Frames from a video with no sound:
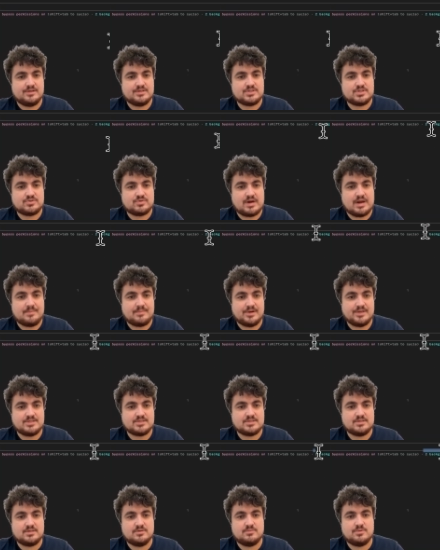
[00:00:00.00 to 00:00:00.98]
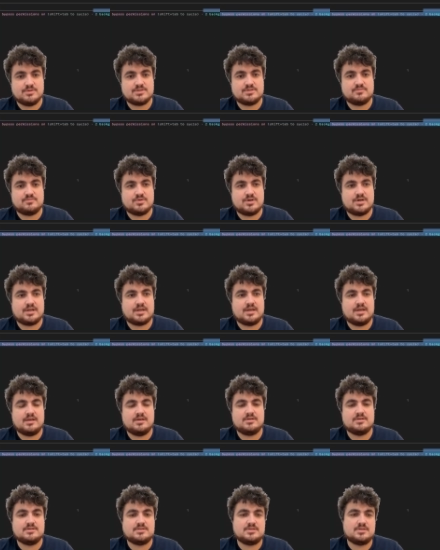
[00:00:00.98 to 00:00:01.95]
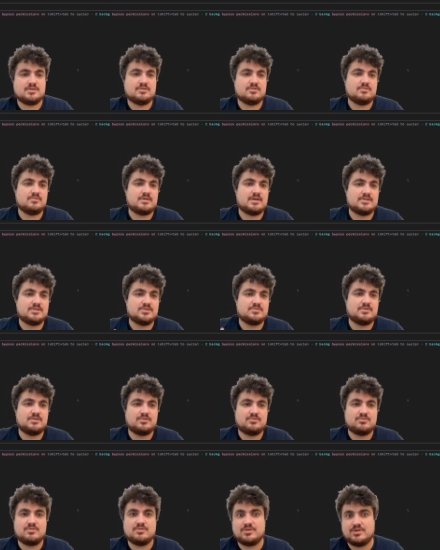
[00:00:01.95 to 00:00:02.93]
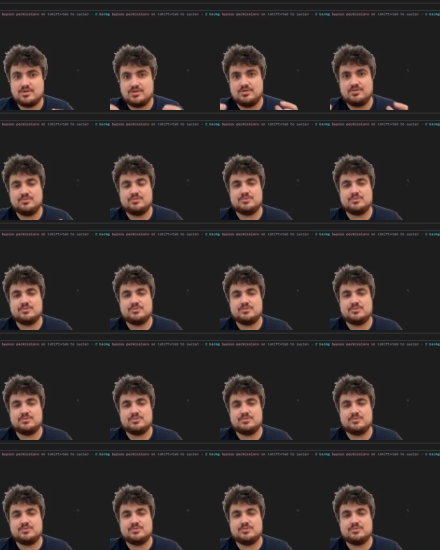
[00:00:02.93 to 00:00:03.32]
The Stripe listener wasn't running here, so I just went through a